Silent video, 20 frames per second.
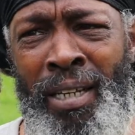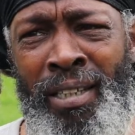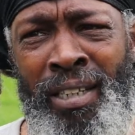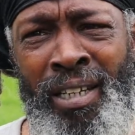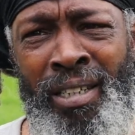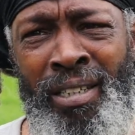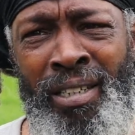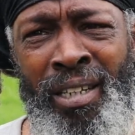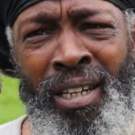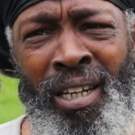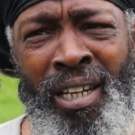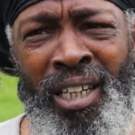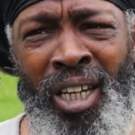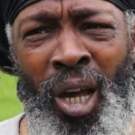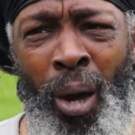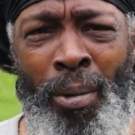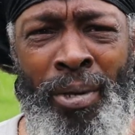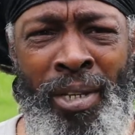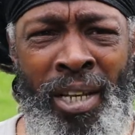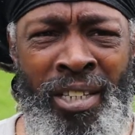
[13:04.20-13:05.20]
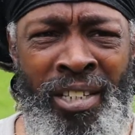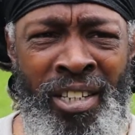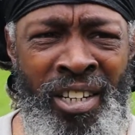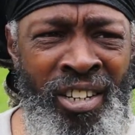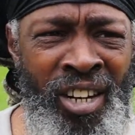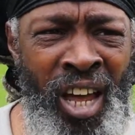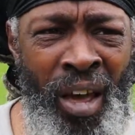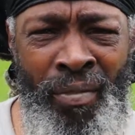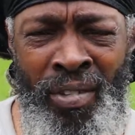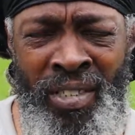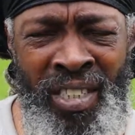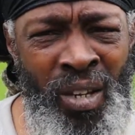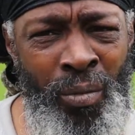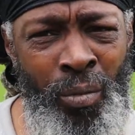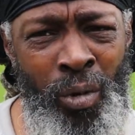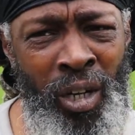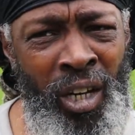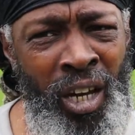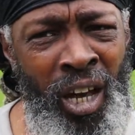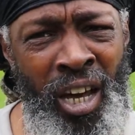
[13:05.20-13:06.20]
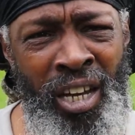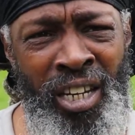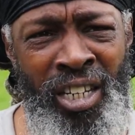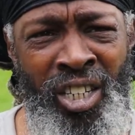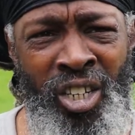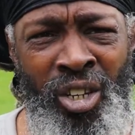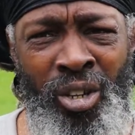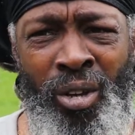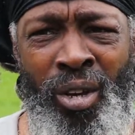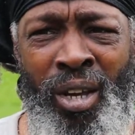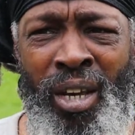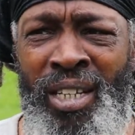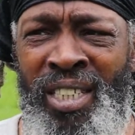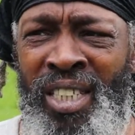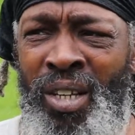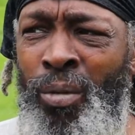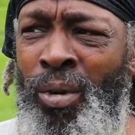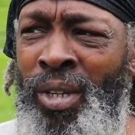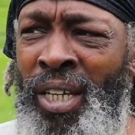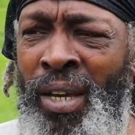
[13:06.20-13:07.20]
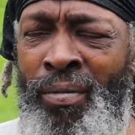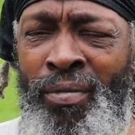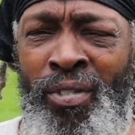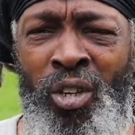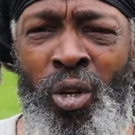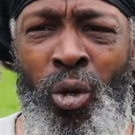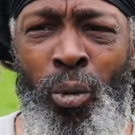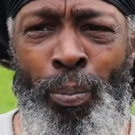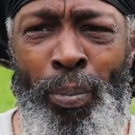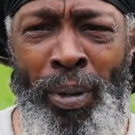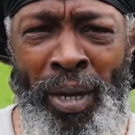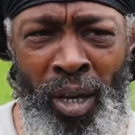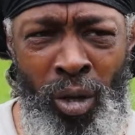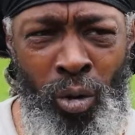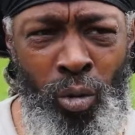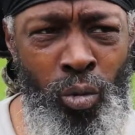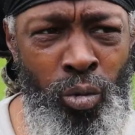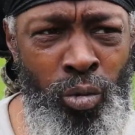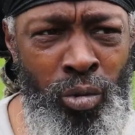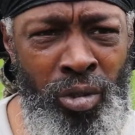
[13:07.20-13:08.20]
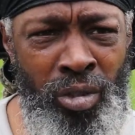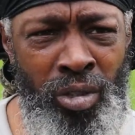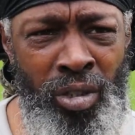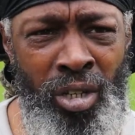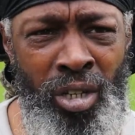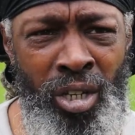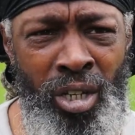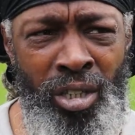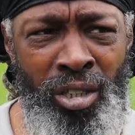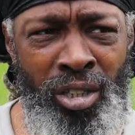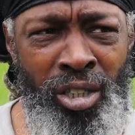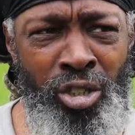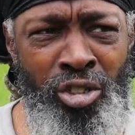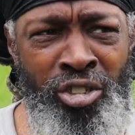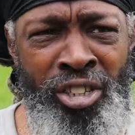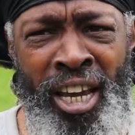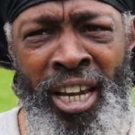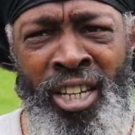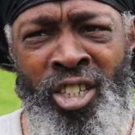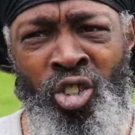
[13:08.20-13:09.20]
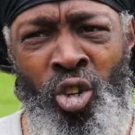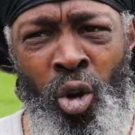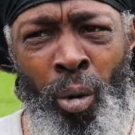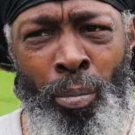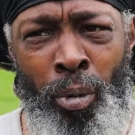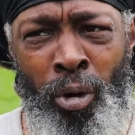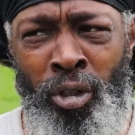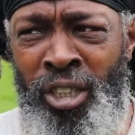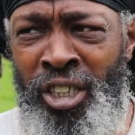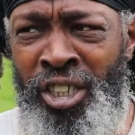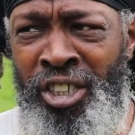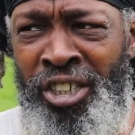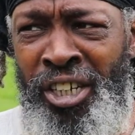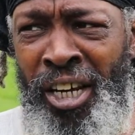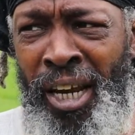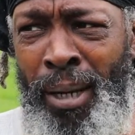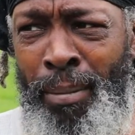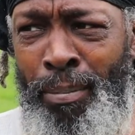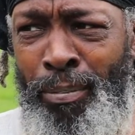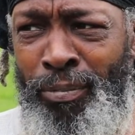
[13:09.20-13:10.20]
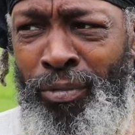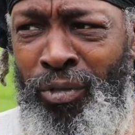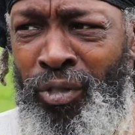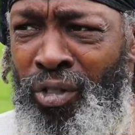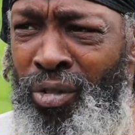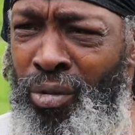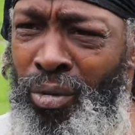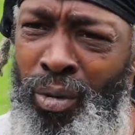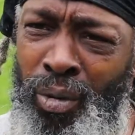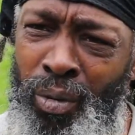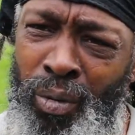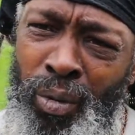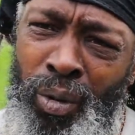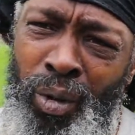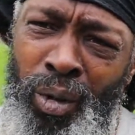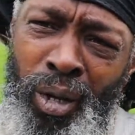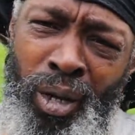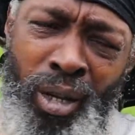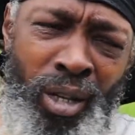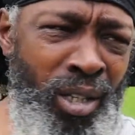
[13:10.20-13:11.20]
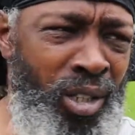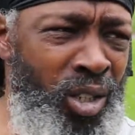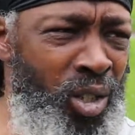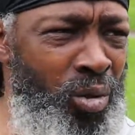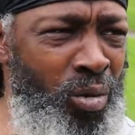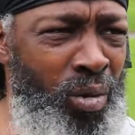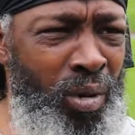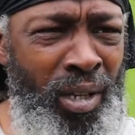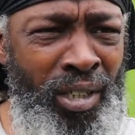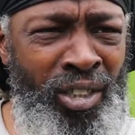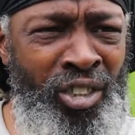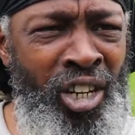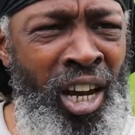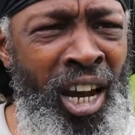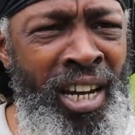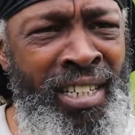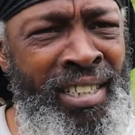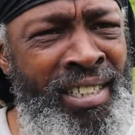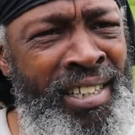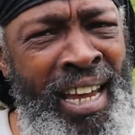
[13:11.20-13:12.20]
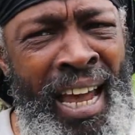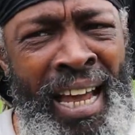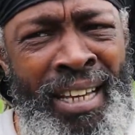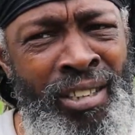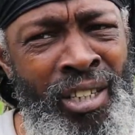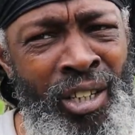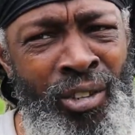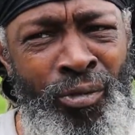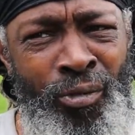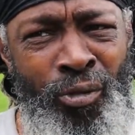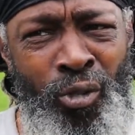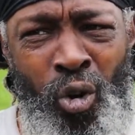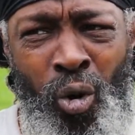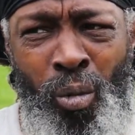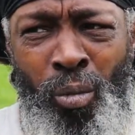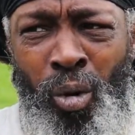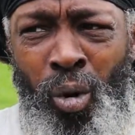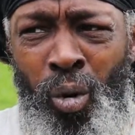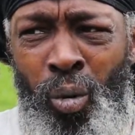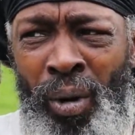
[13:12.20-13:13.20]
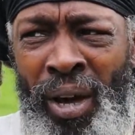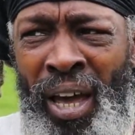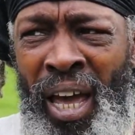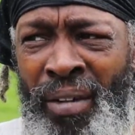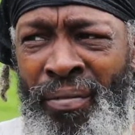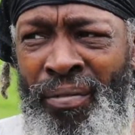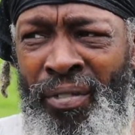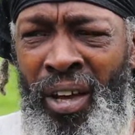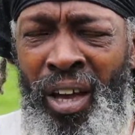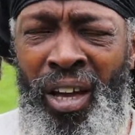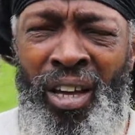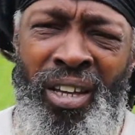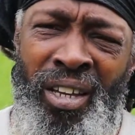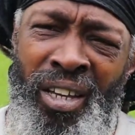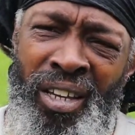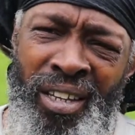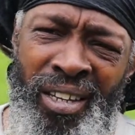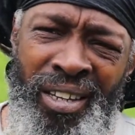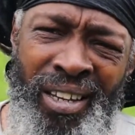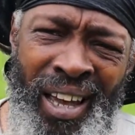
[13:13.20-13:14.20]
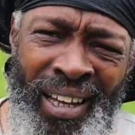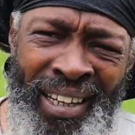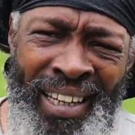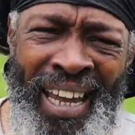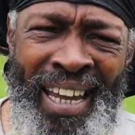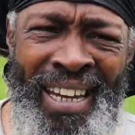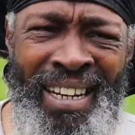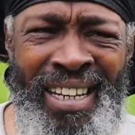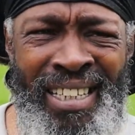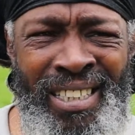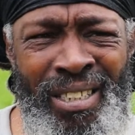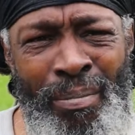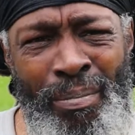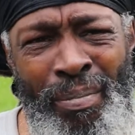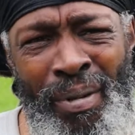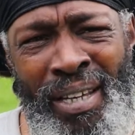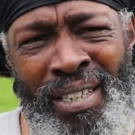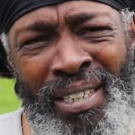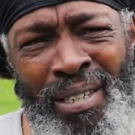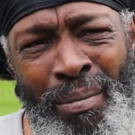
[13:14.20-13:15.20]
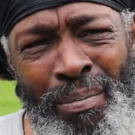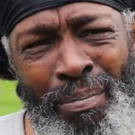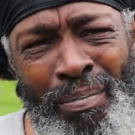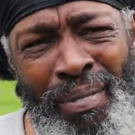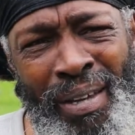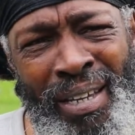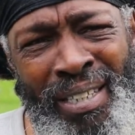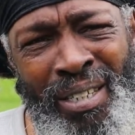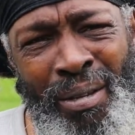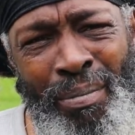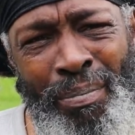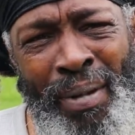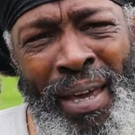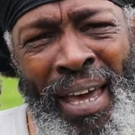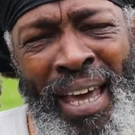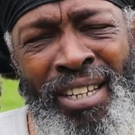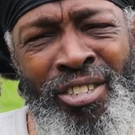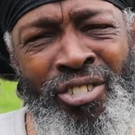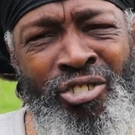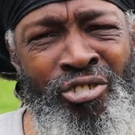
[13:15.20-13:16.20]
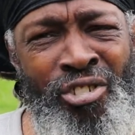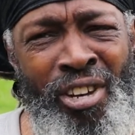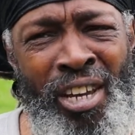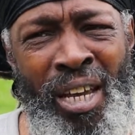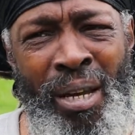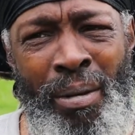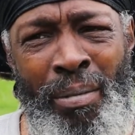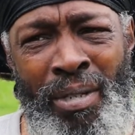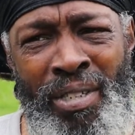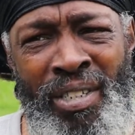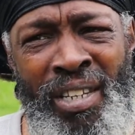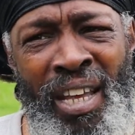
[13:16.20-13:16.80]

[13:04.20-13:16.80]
than going under the knife and someone cutting you. Someone giving you pills to change your body shape to a gigantic form or whatever. Again, it's a bit extreme. It's